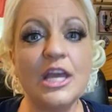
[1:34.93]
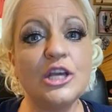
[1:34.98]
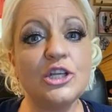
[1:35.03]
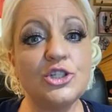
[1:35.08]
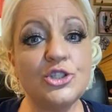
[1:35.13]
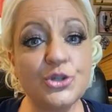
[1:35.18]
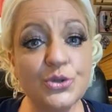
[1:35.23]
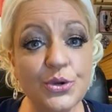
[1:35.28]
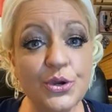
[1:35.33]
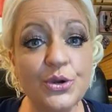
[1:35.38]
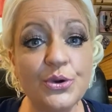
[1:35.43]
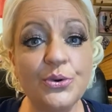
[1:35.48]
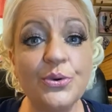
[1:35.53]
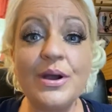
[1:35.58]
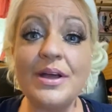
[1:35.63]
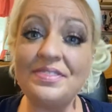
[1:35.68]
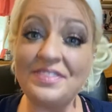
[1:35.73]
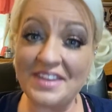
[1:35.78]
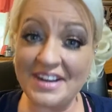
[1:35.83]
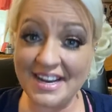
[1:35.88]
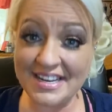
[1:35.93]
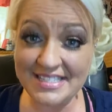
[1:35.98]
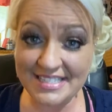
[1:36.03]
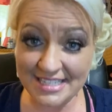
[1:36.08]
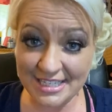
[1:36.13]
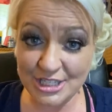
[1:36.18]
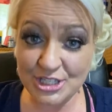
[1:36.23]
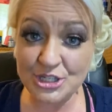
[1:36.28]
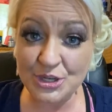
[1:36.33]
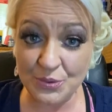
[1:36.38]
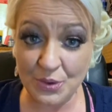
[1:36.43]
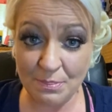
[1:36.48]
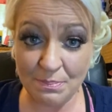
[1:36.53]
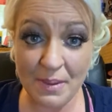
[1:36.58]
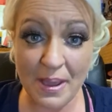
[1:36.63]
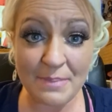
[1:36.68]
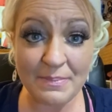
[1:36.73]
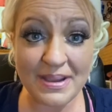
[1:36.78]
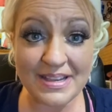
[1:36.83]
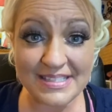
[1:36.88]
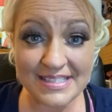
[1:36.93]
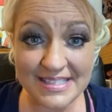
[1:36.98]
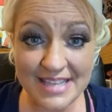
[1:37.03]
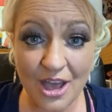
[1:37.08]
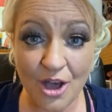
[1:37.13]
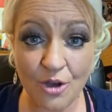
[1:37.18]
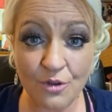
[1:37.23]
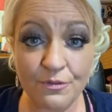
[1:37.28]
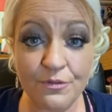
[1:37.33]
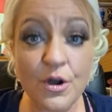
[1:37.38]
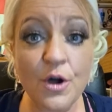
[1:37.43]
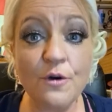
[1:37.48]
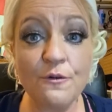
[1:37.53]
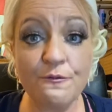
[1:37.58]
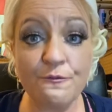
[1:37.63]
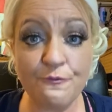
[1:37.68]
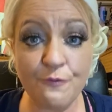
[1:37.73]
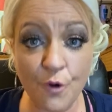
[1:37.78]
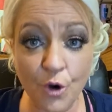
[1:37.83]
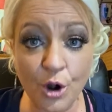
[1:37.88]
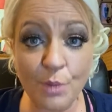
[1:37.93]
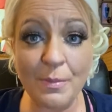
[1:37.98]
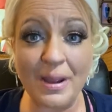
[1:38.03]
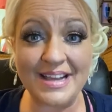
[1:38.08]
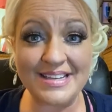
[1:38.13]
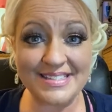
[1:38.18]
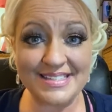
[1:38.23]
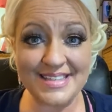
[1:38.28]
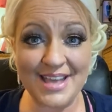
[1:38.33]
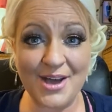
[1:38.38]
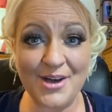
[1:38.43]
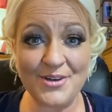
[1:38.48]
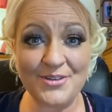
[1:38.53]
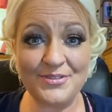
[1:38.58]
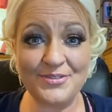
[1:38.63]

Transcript: True that I did do it by myself, for myself,